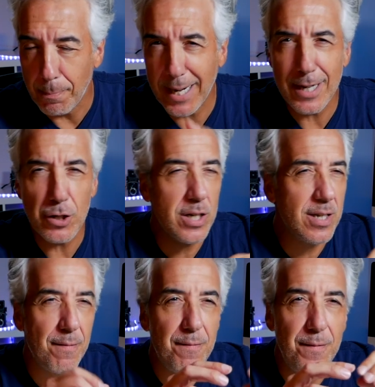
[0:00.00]
Paraggi
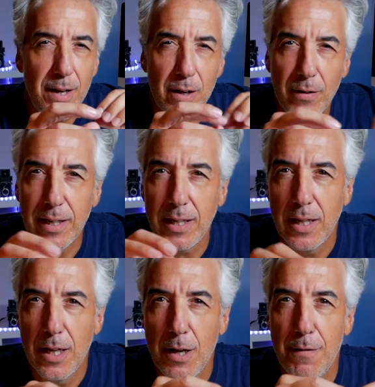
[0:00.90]
is a very,
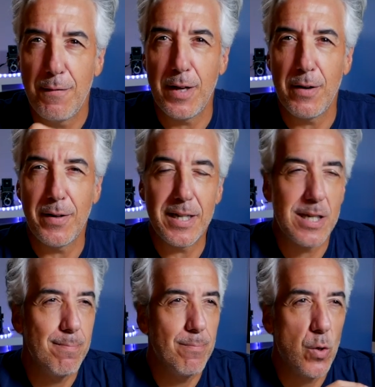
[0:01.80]
very
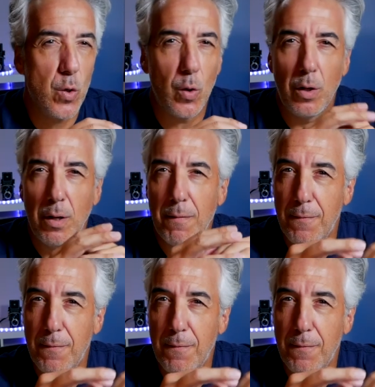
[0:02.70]
small